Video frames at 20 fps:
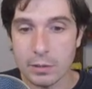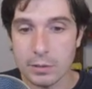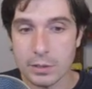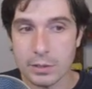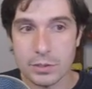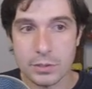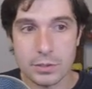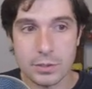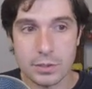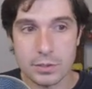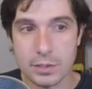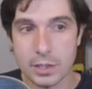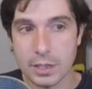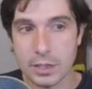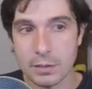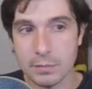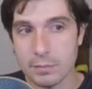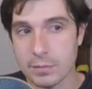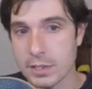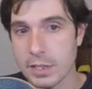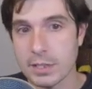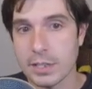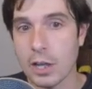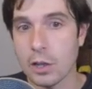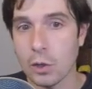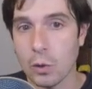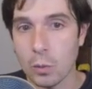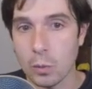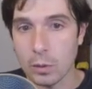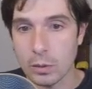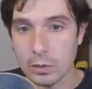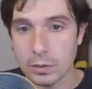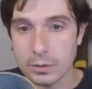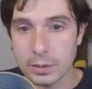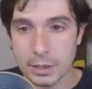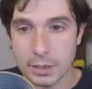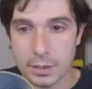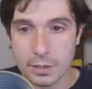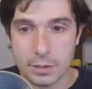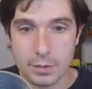There's there's like says hello world,
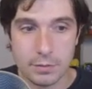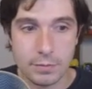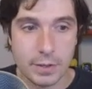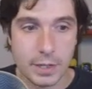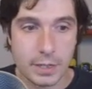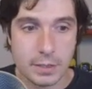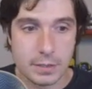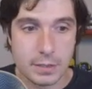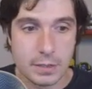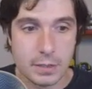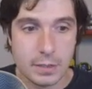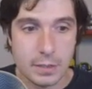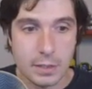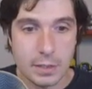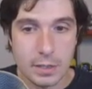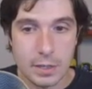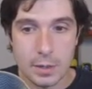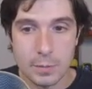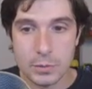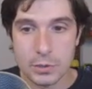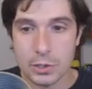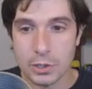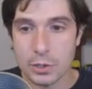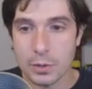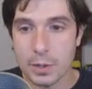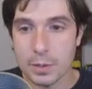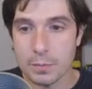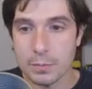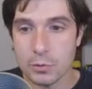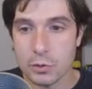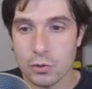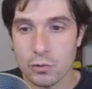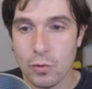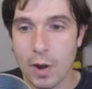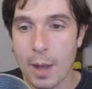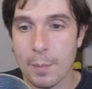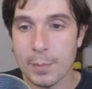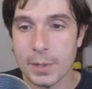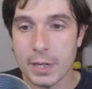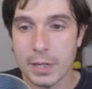like nothing fancy. I'm just gonna go ahead and
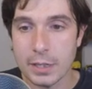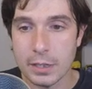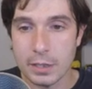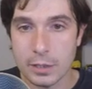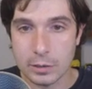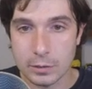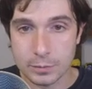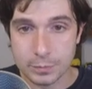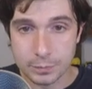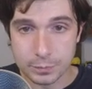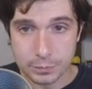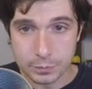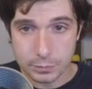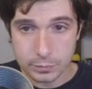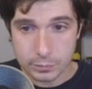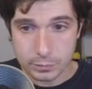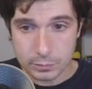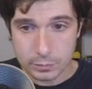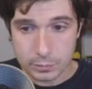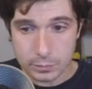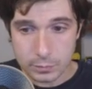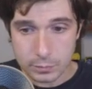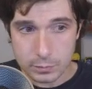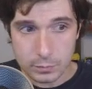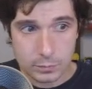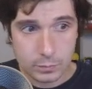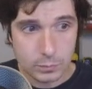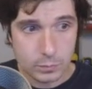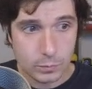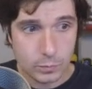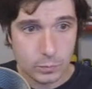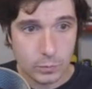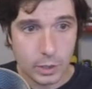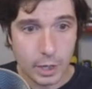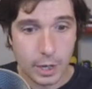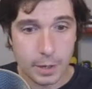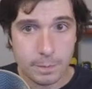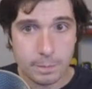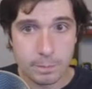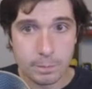drop it in here.
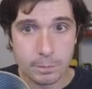Okay.